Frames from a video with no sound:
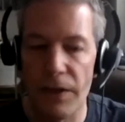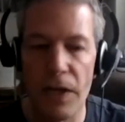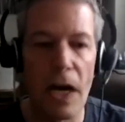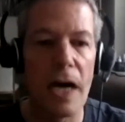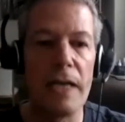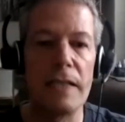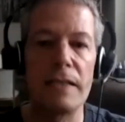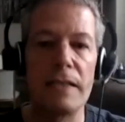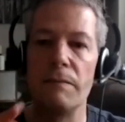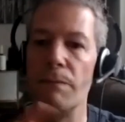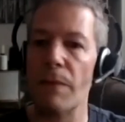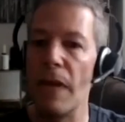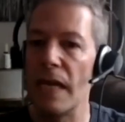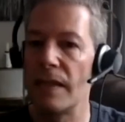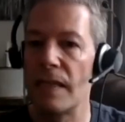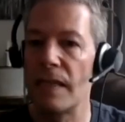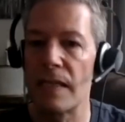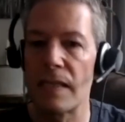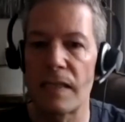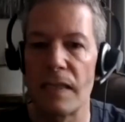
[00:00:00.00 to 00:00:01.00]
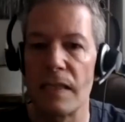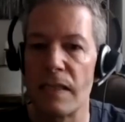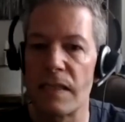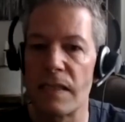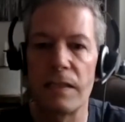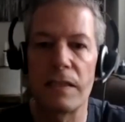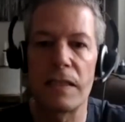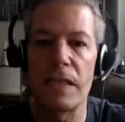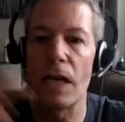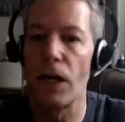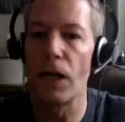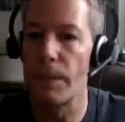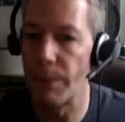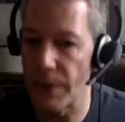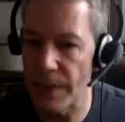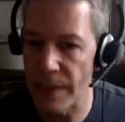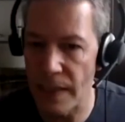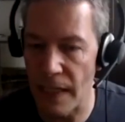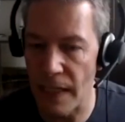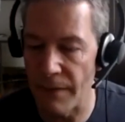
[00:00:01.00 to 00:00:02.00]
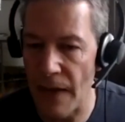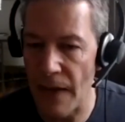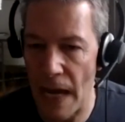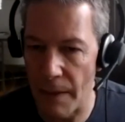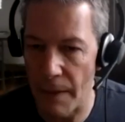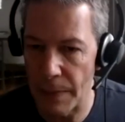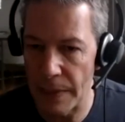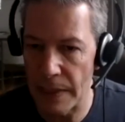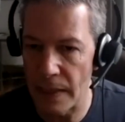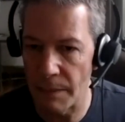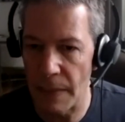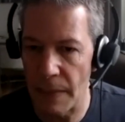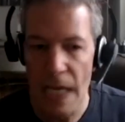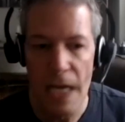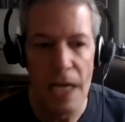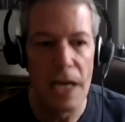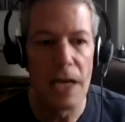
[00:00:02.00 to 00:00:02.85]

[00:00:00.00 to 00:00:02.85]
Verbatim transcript: God made this terrible stuff happen to me. Yeah,